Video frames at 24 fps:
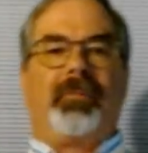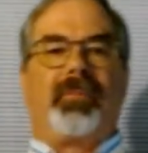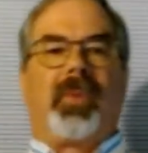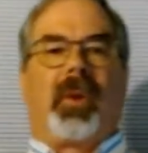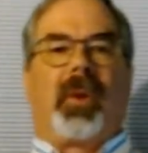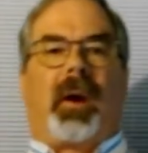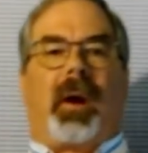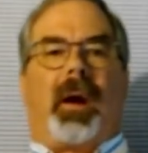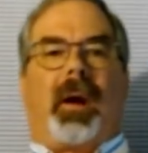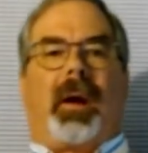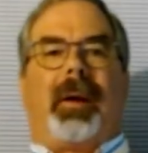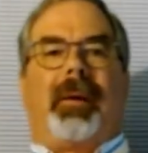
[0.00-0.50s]

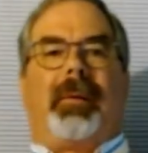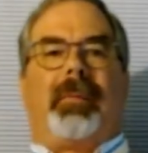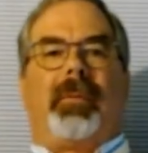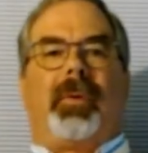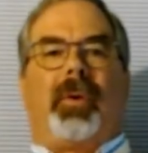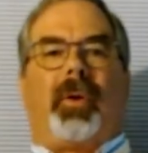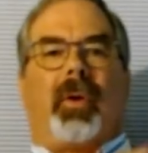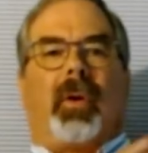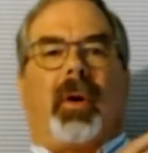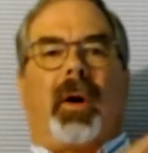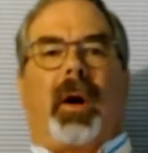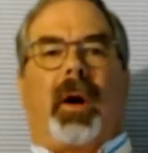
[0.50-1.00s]

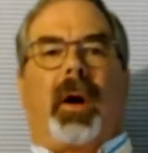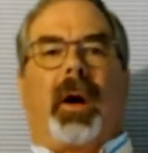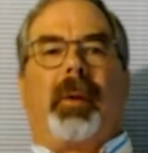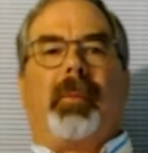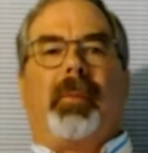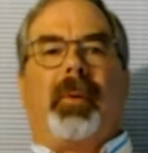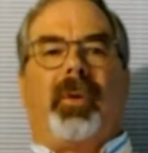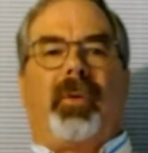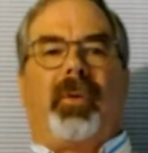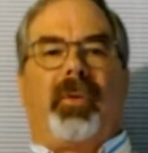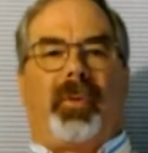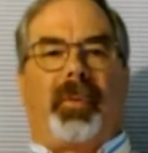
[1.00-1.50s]
your arm
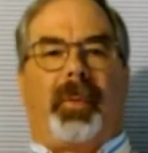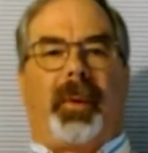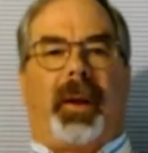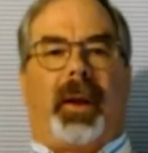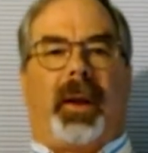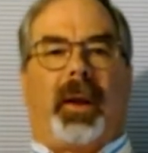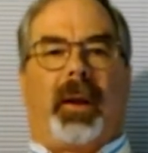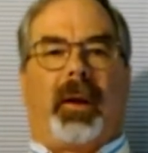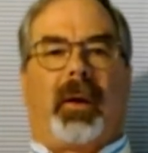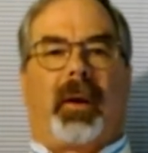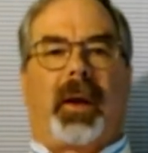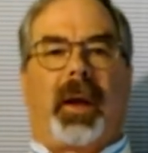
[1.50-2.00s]
is
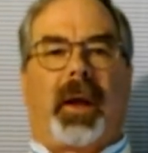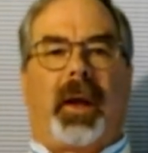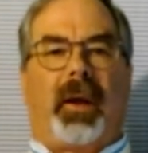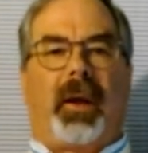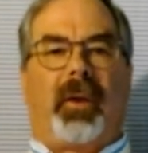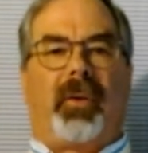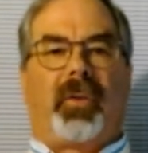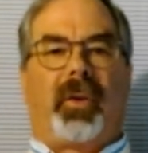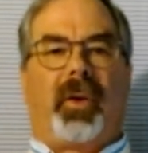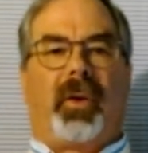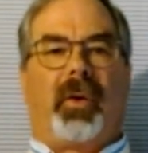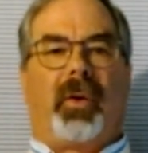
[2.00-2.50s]
weak. Okay,
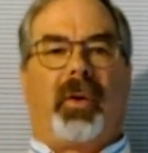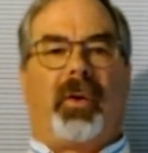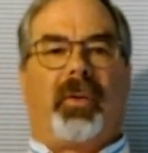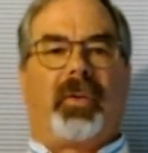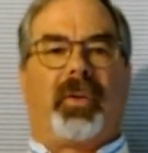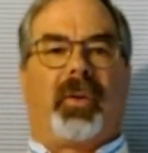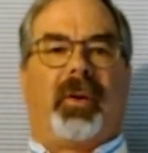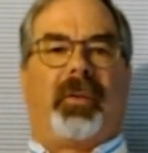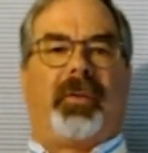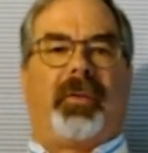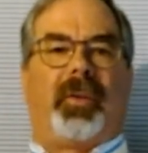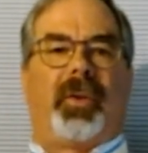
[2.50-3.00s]
so
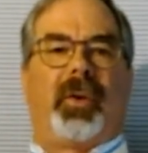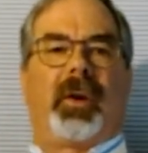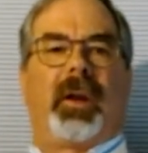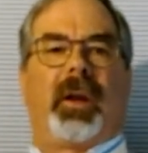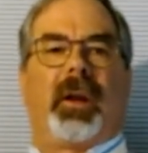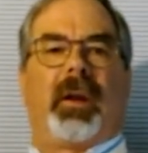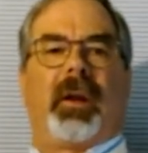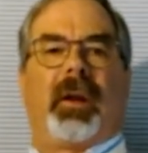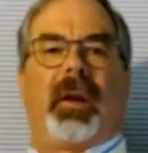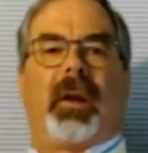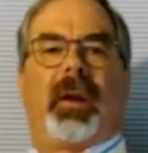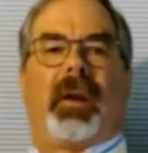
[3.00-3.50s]
if you
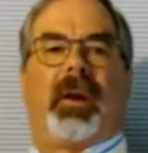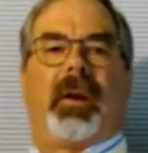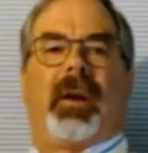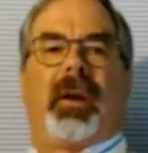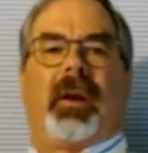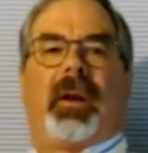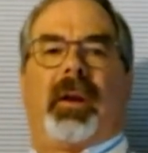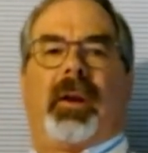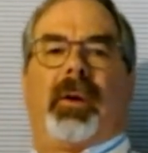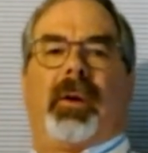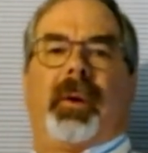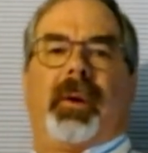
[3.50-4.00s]
can,
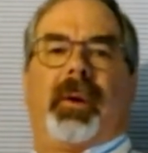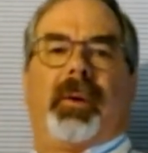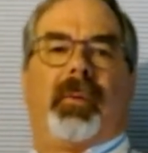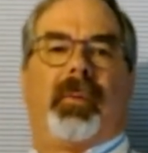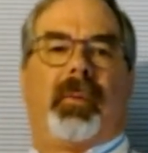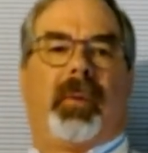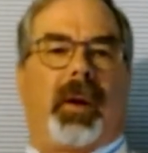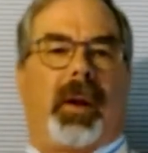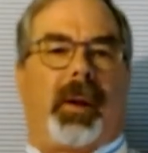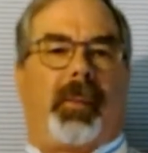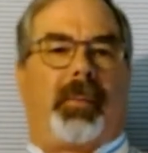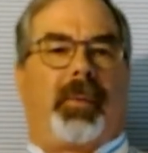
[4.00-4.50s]
you know,
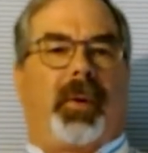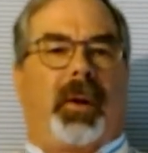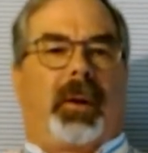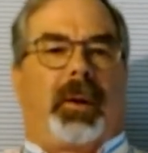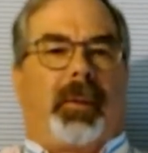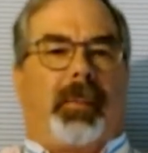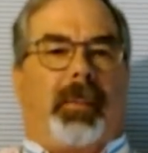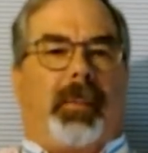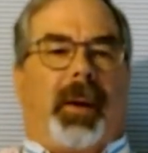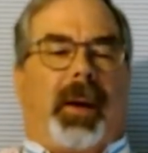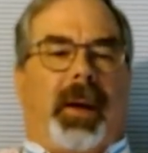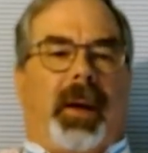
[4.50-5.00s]
when I put the
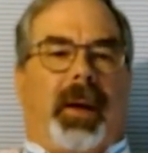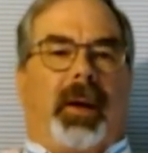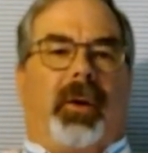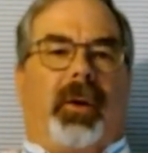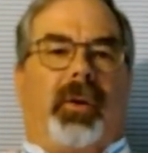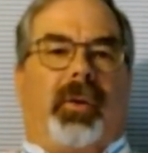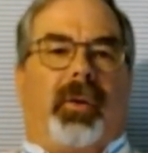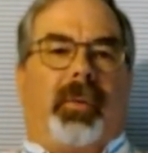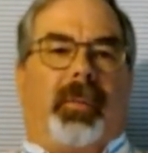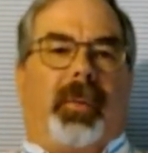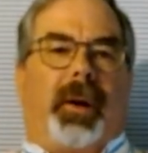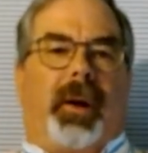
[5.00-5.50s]
bag
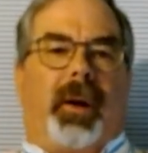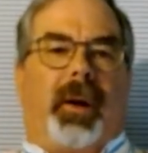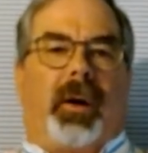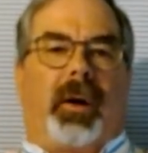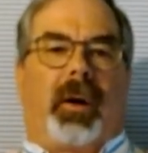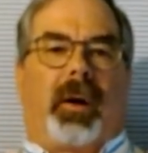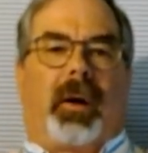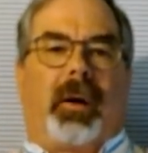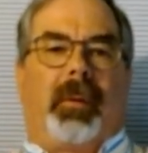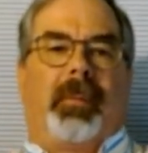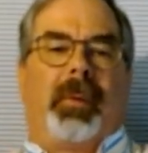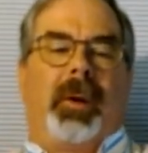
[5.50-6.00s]
under my
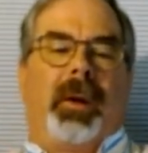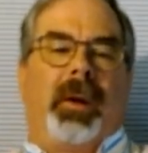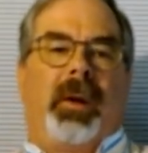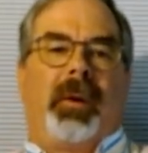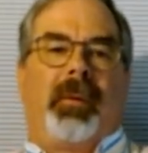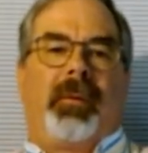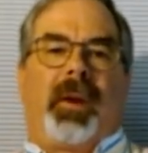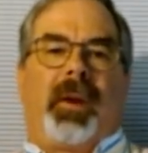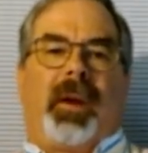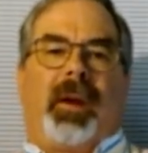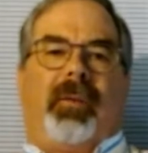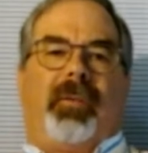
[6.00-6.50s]
arm,
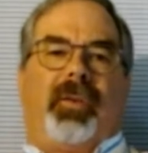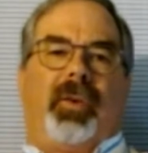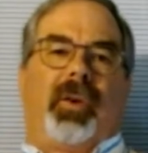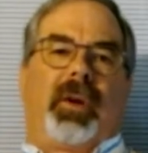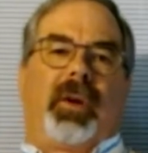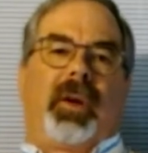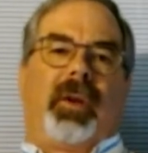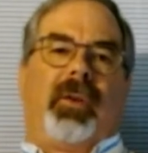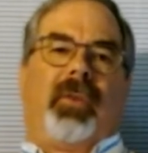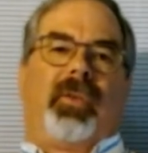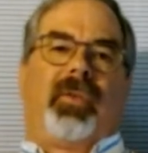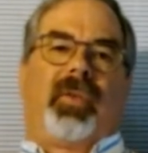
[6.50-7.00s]
if you
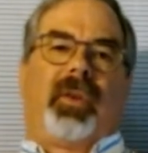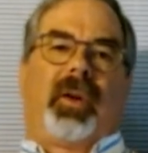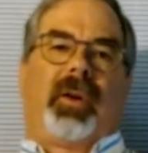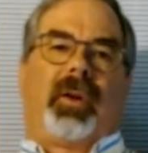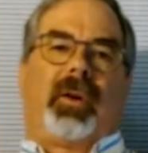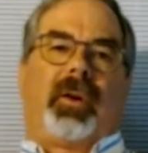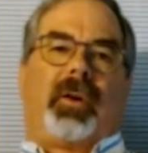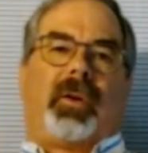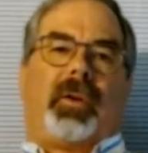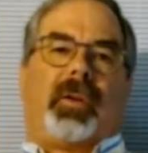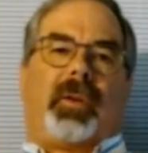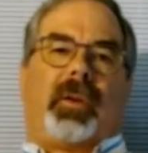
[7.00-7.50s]

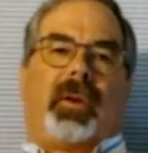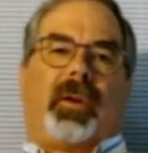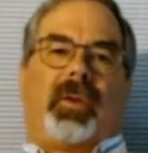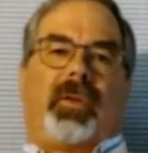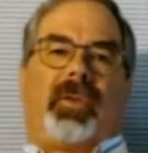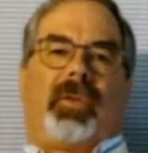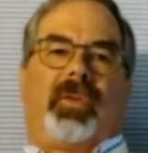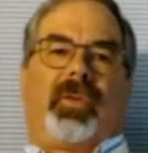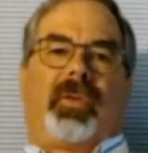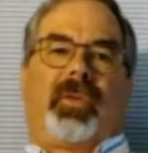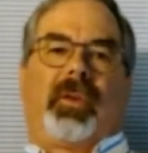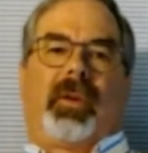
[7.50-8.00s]
consider
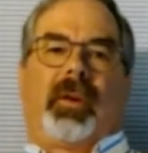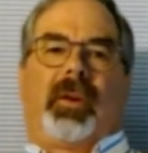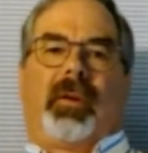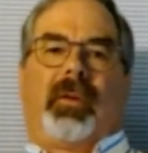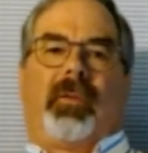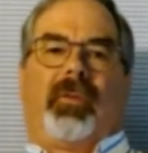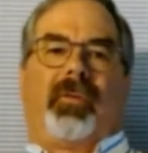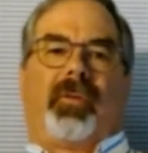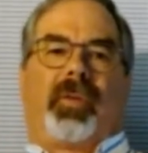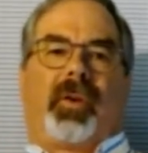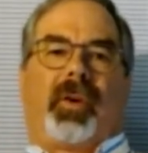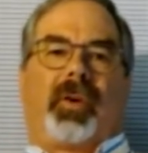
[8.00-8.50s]
this
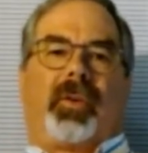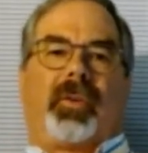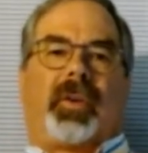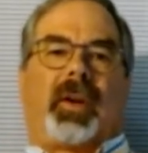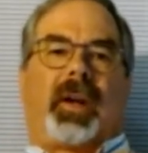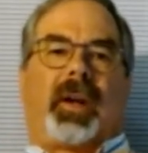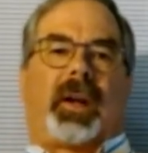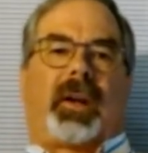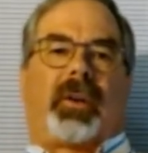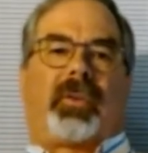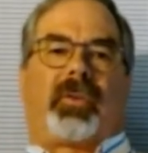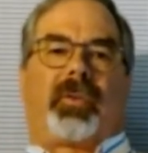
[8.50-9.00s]

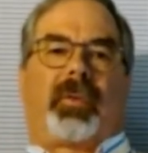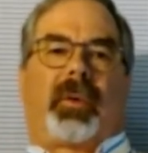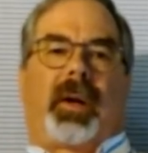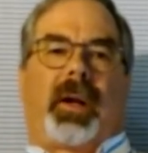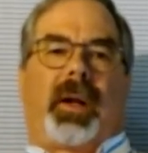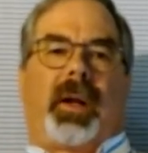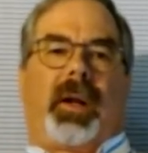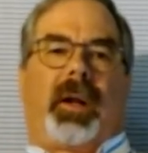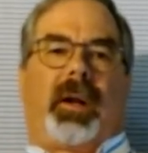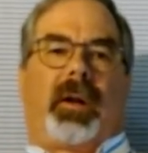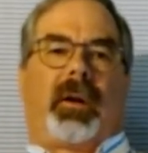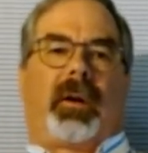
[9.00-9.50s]
vertex right
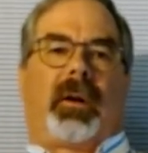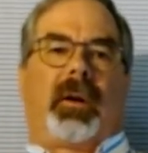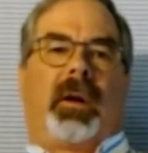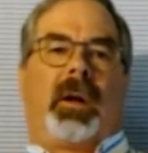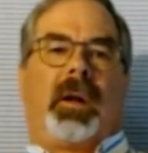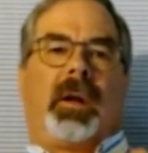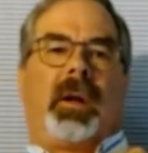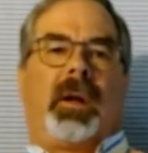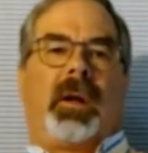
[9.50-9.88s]
here